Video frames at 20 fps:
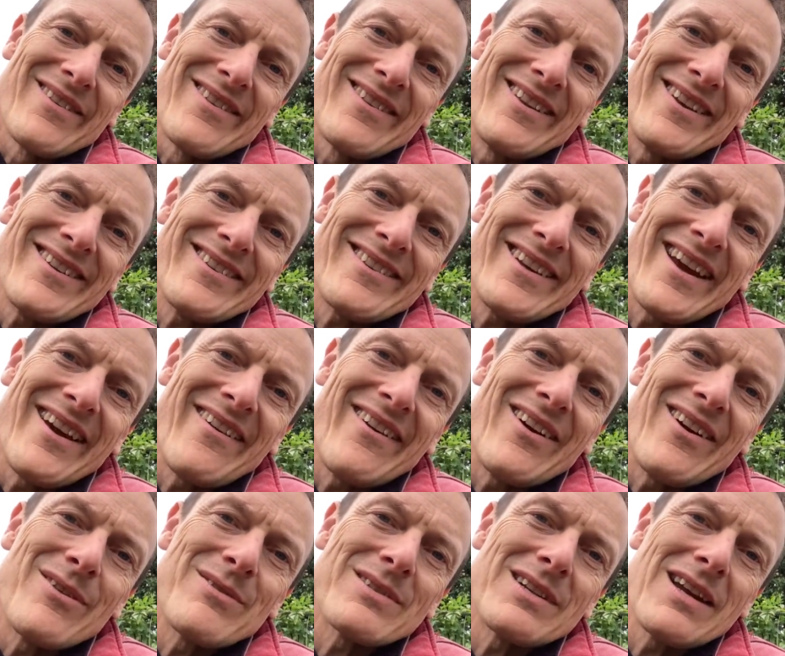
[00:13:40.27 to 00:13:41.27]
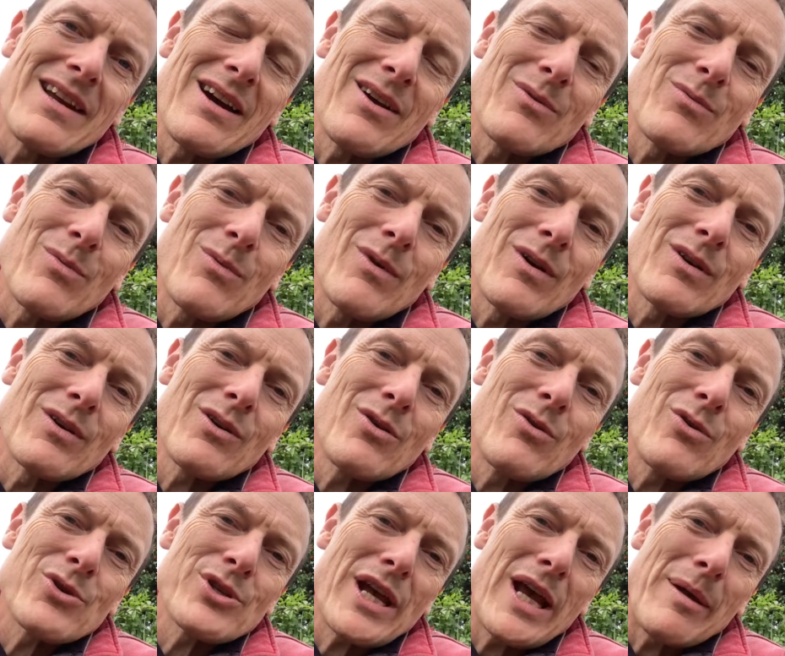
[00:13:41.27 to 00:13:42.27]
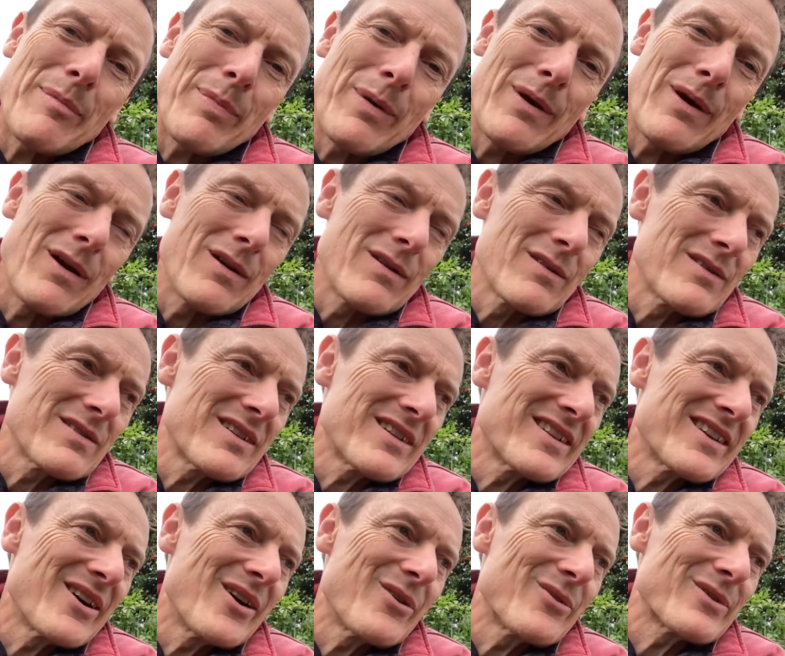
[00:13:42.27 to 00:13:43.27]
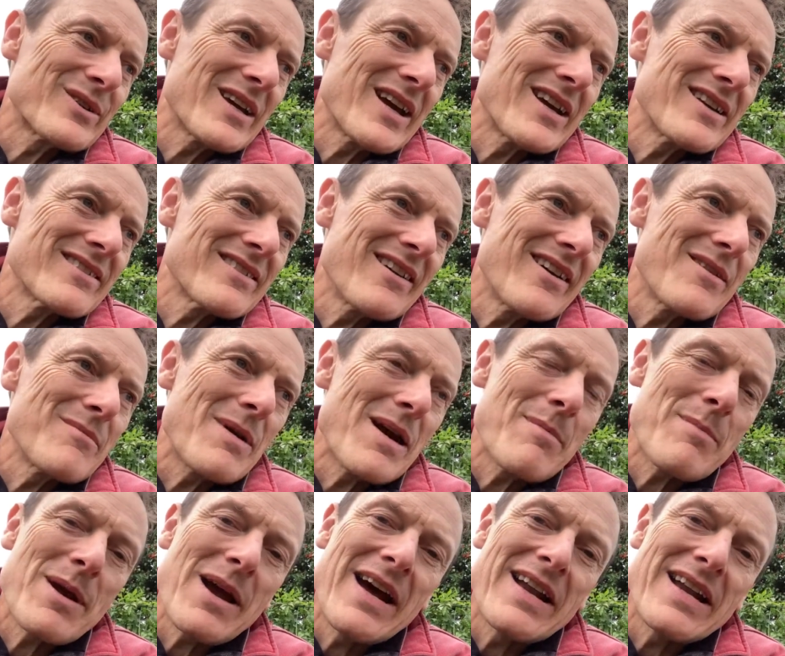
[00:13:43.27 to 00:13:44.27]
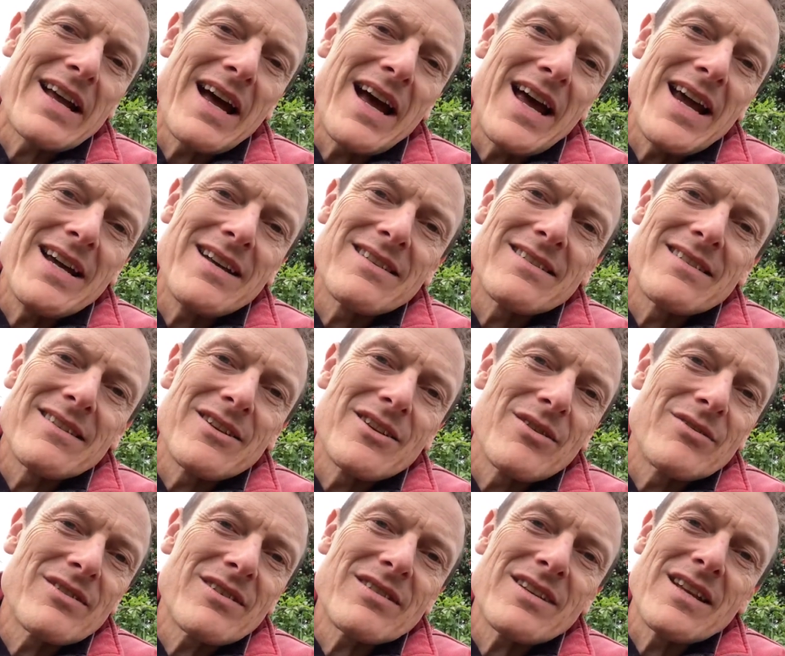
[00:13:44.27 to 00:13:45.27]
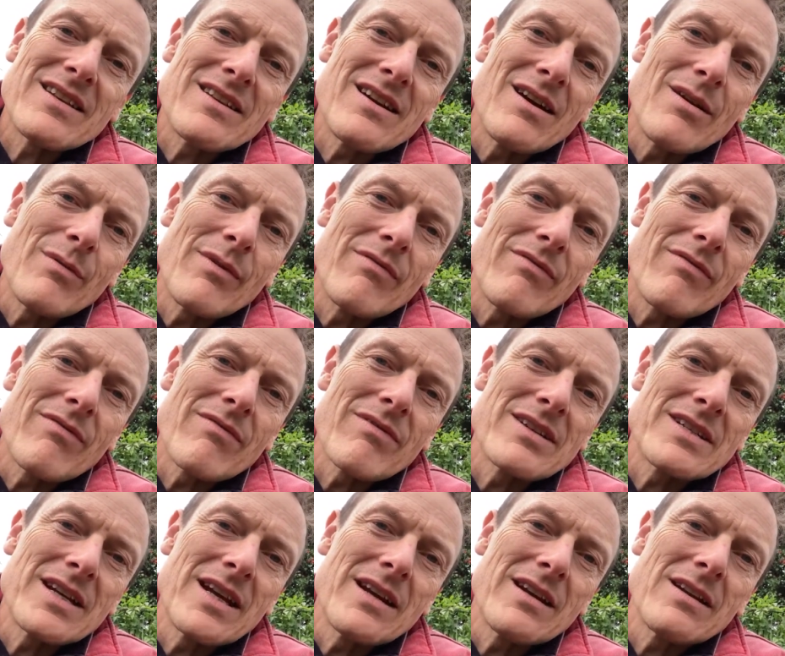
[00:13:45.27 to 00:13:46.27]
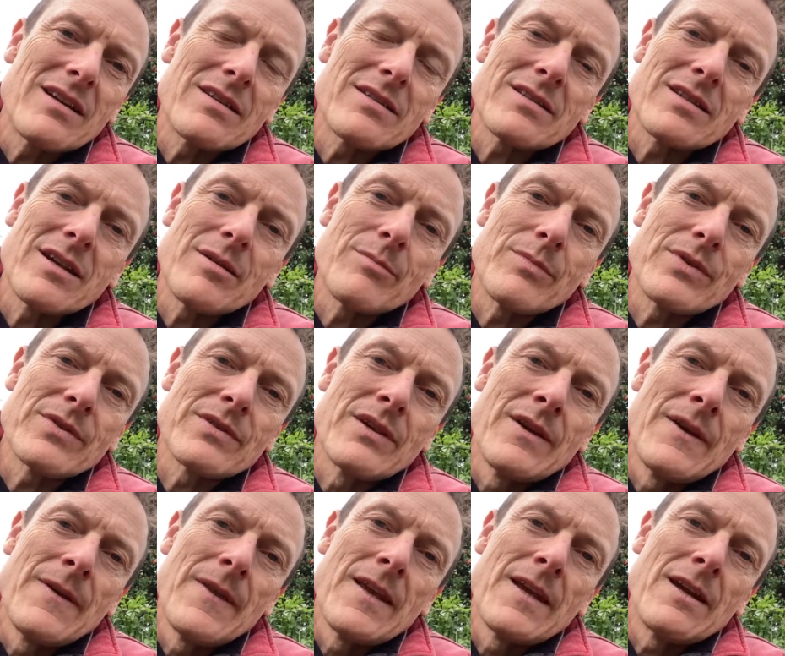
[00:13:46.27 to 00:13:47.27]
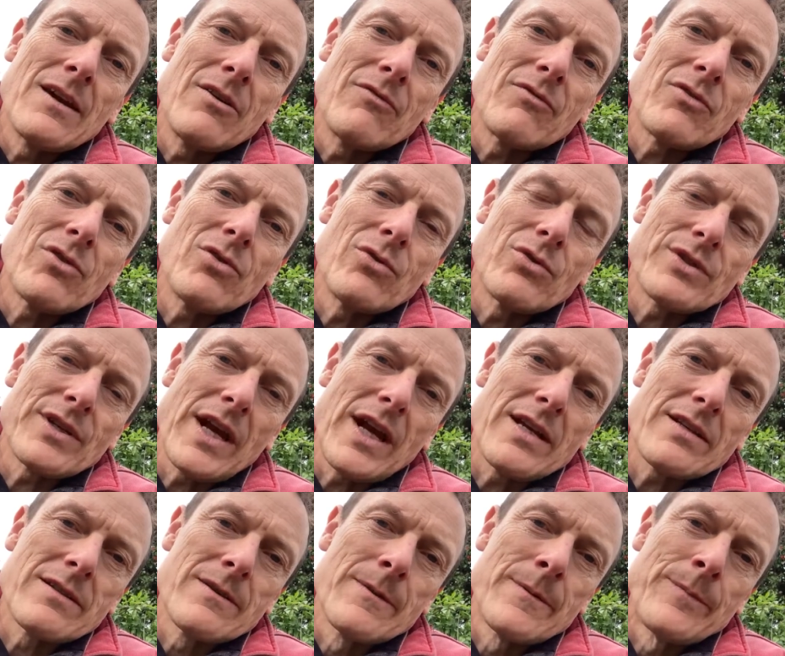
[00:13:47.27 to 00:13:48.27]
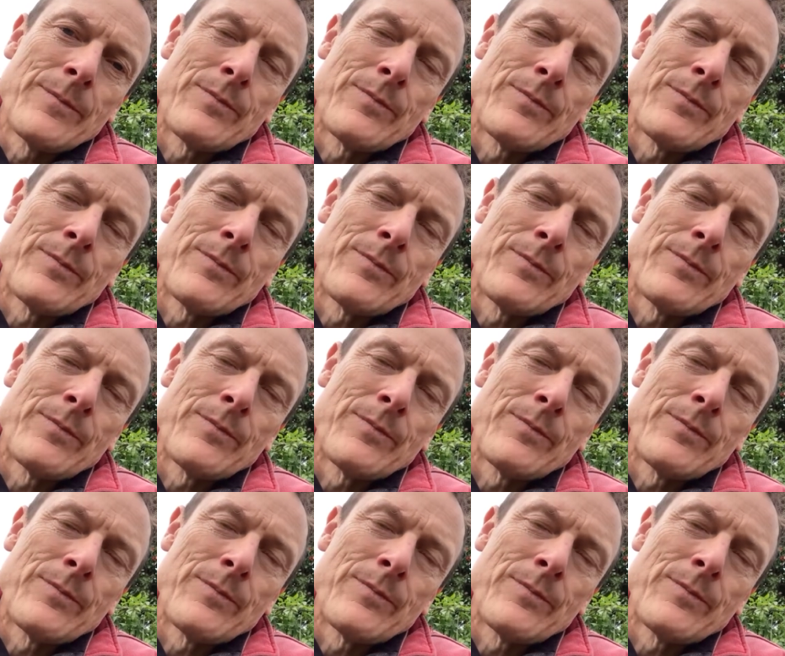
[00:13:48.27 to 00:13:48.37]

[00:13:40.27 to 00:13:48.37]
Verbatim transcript: This year I was allowed one courgette plant, because in the old days, like, maybe I had 8, and you just end up with ridiculous numbers of courgettes.